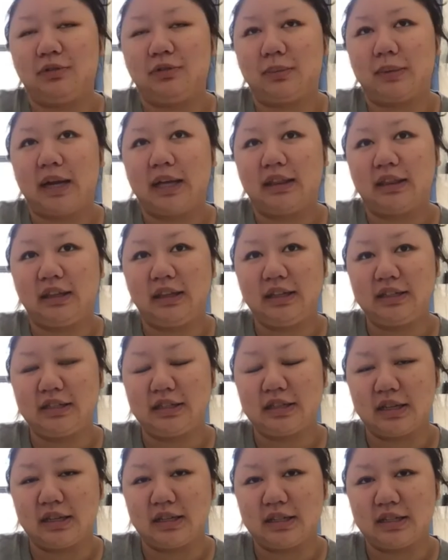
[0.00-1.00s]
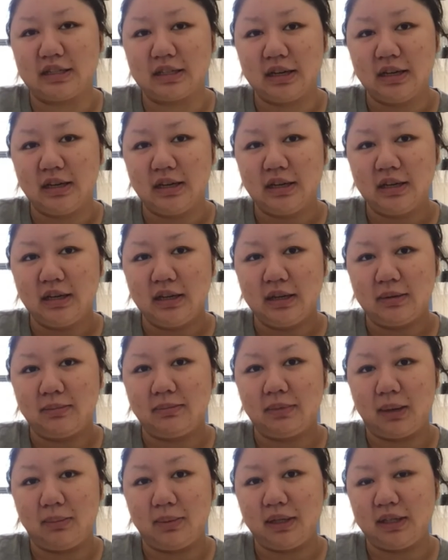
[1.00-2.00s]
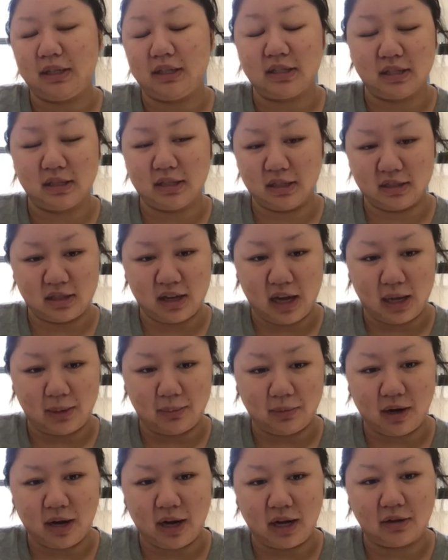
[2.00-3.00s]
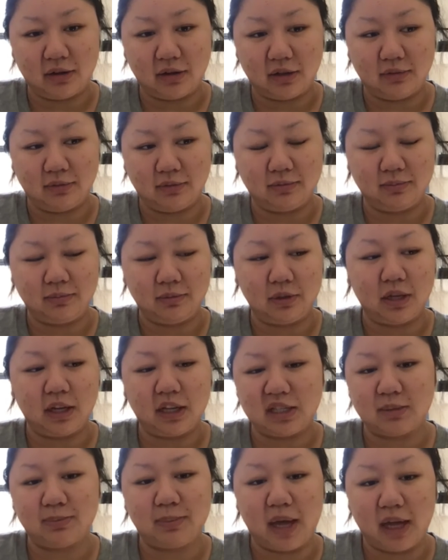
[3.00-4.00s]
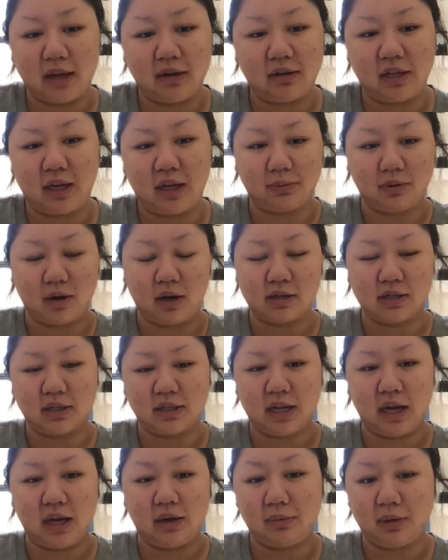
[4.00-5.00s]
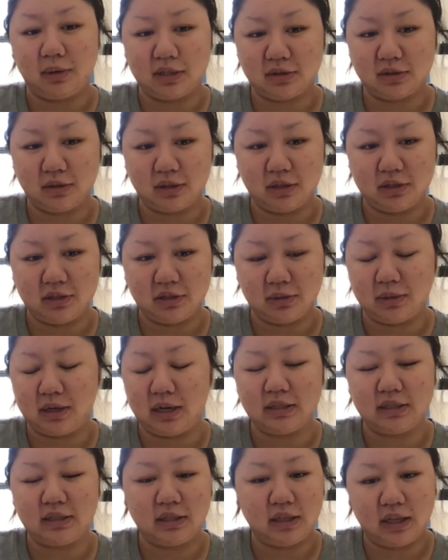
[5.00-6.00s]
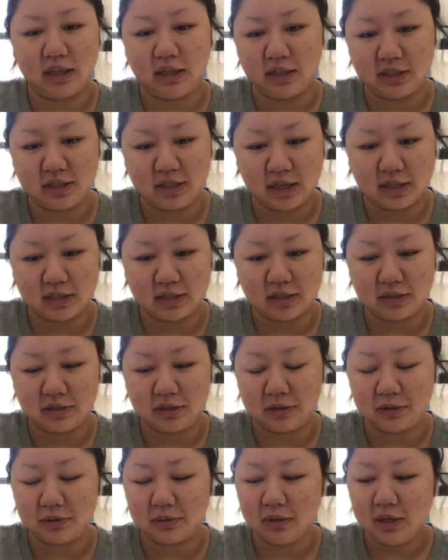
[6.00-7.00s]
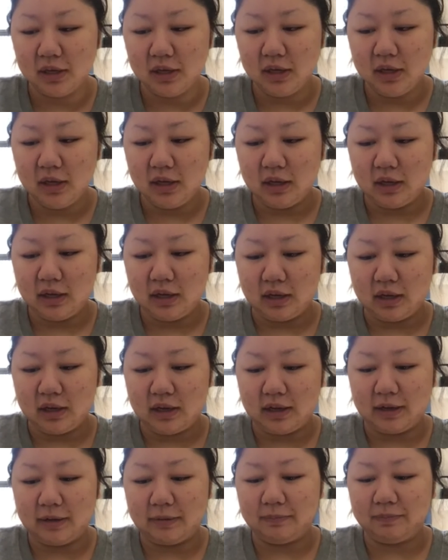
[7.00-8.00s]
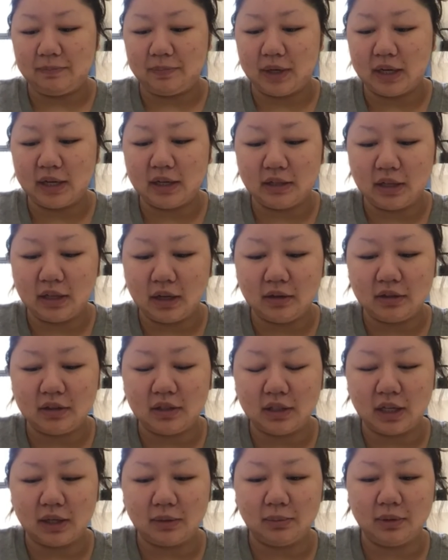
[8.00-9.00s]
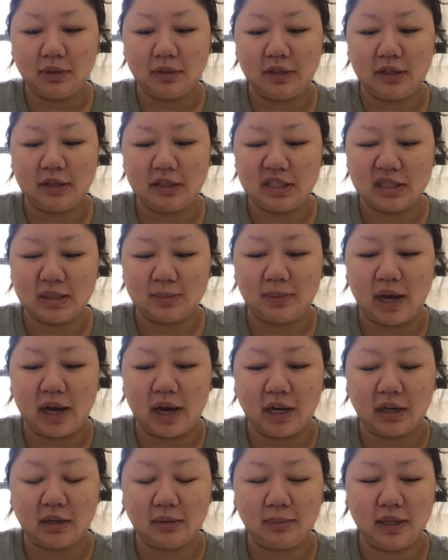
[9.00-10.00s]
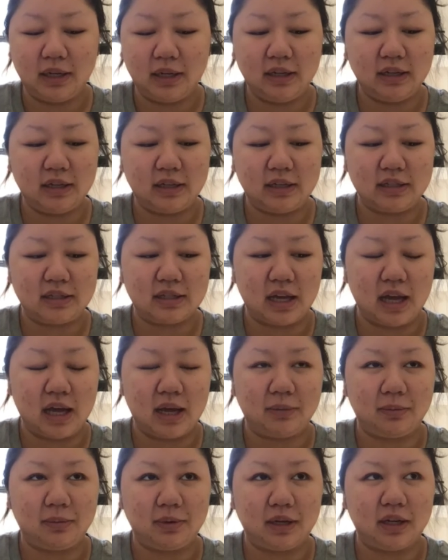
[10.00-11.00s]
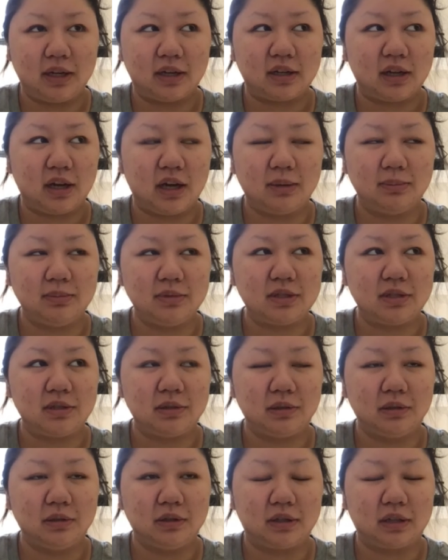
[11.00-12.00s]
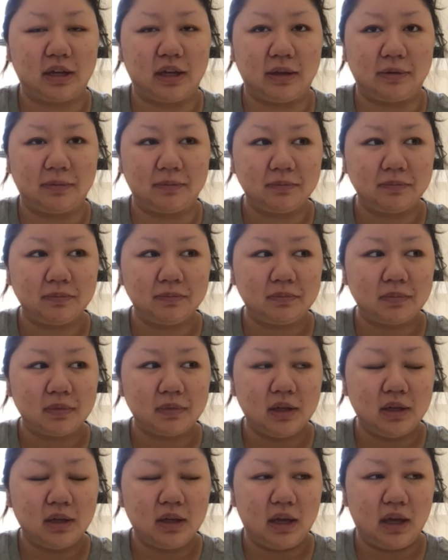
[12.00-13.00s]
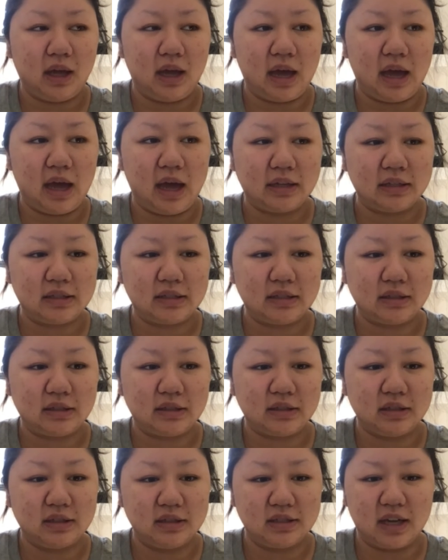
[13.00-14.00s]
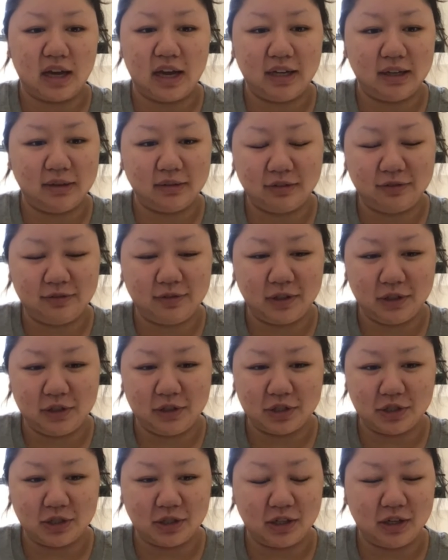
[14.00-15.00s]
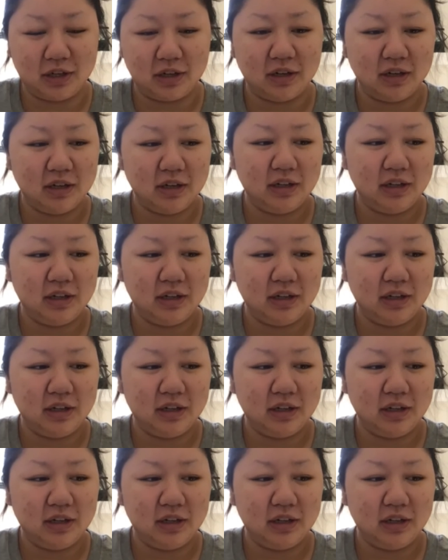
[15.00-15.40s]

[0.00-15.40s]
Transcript: my thesis, maybe this is the time where I could have expand on that project that I was going to do and I didn't get a chance to do. But another thing that really inspired me is that when it comes to looking at design of the future,